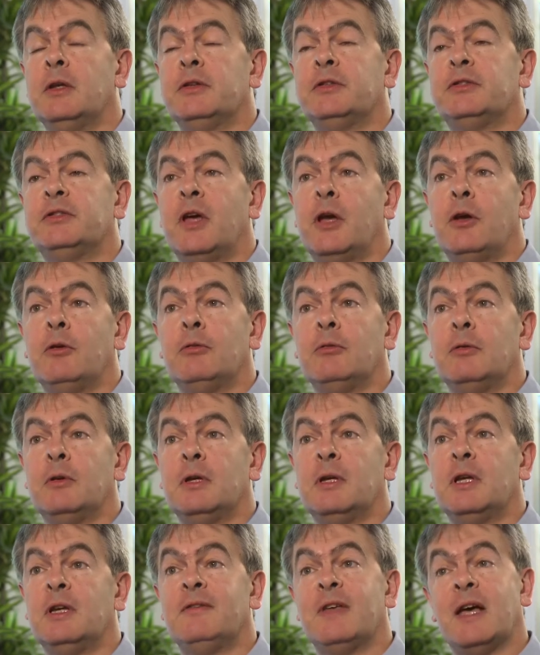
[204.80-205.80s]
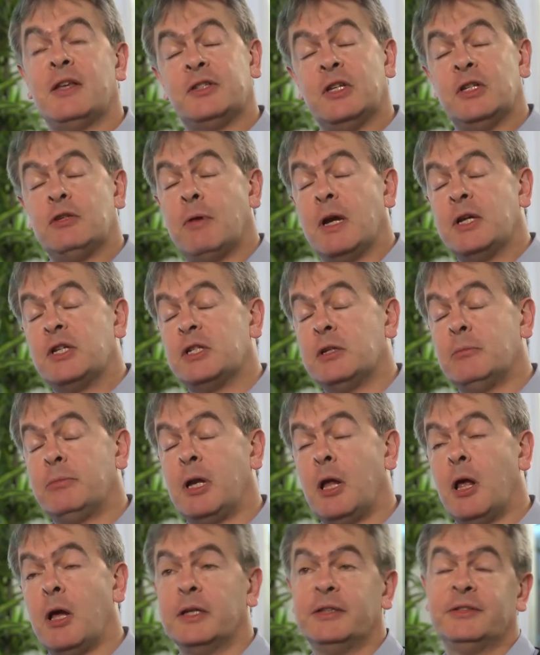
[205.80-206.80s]
So if that situation
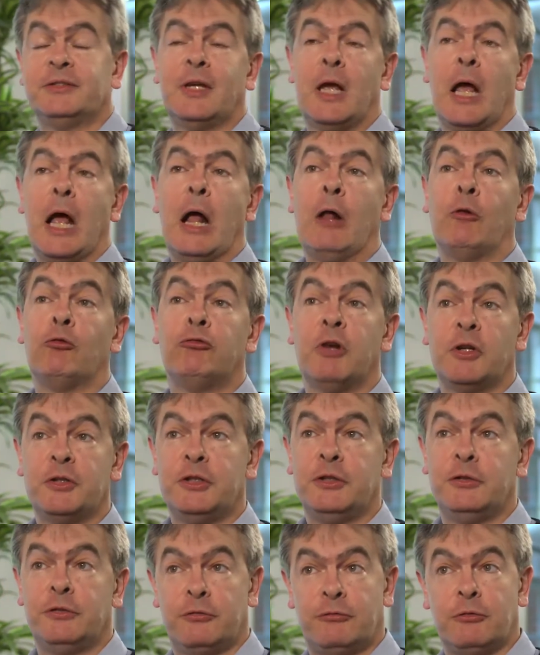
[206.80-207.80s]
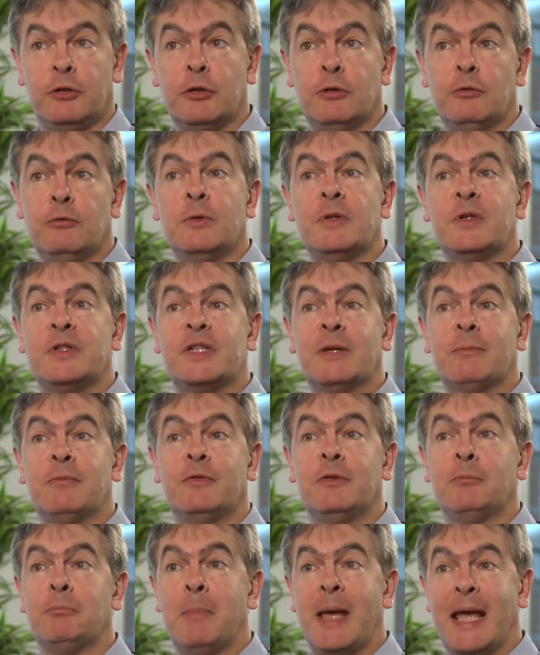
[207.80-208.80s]
applies, I'll run you through some
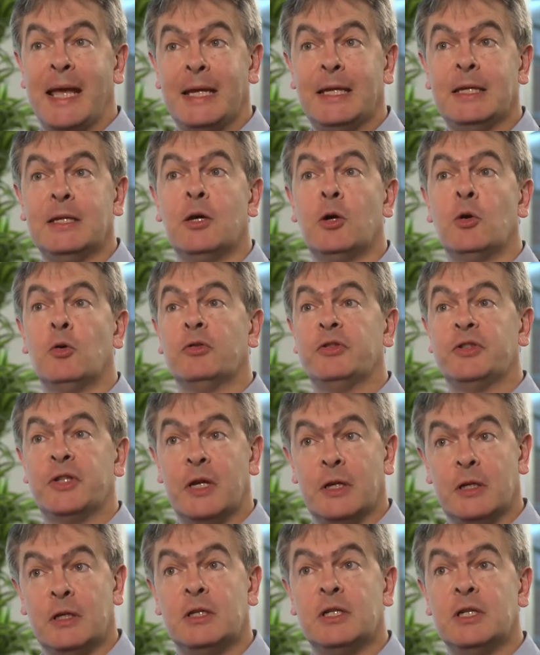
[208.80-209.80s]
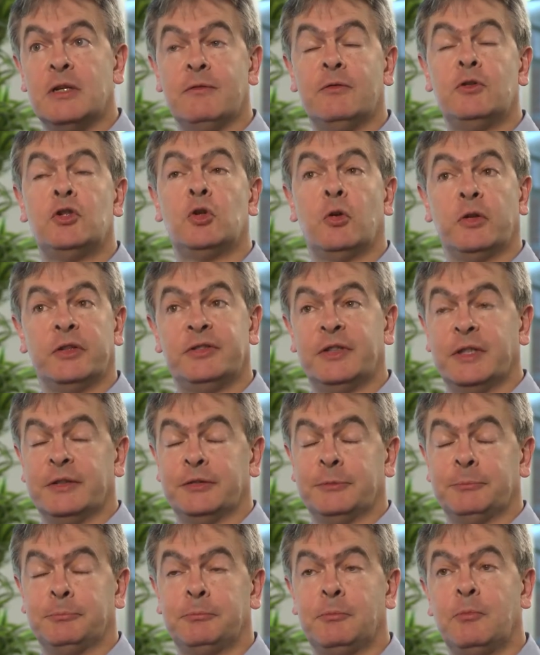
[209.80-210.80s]
of the main alternative
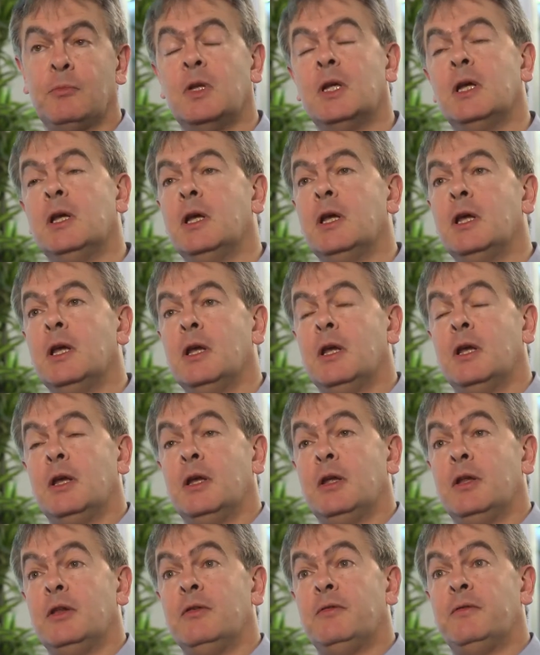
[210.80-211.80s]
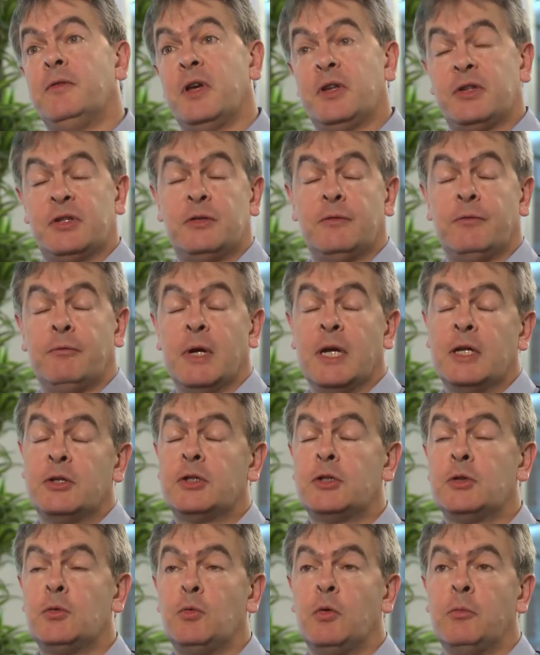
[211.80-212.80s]
choices. The first of
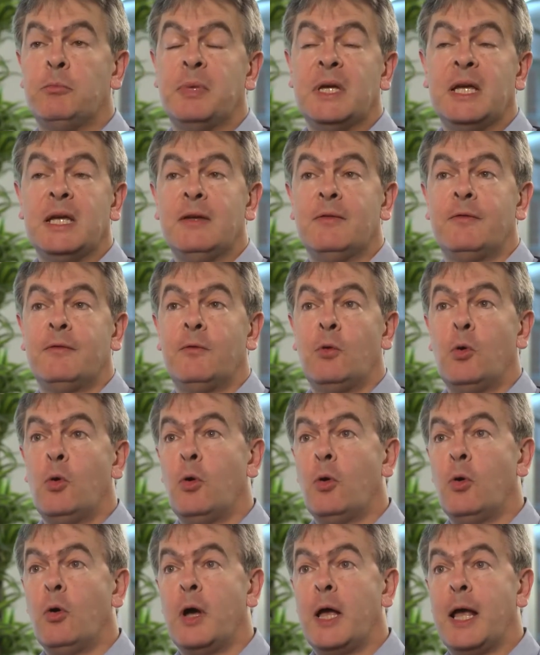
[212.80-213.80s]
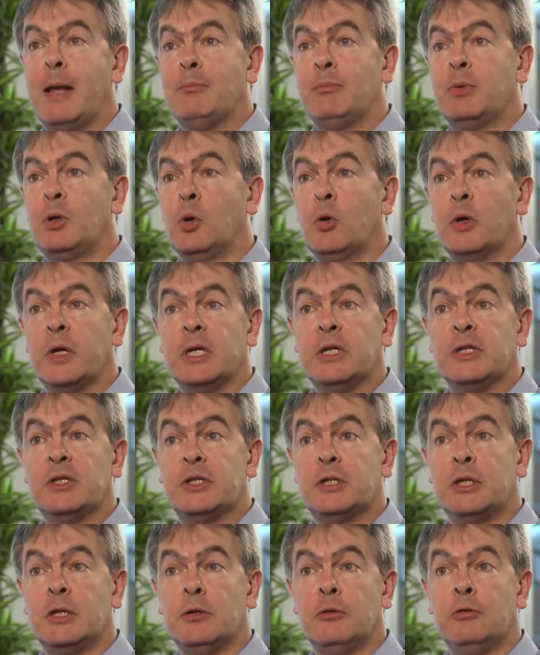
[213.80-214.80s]
which would be for employees
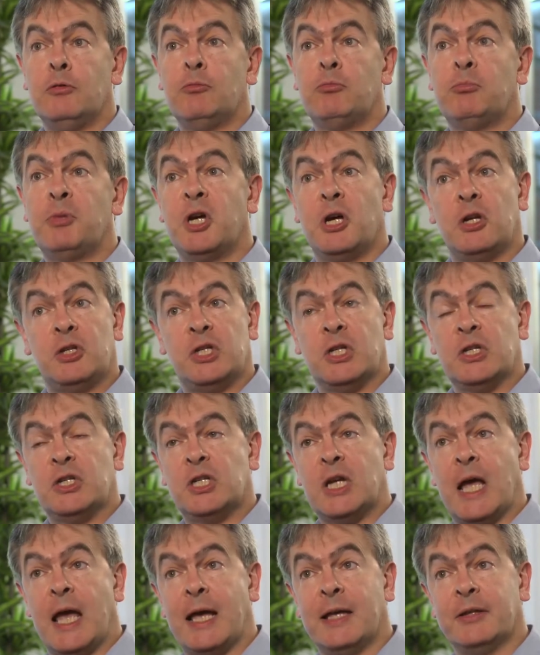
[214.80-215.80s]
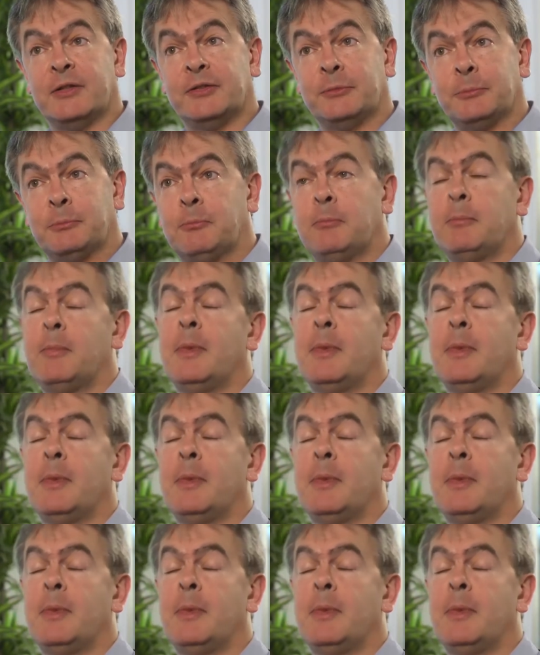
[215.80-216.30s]
to purchase shares.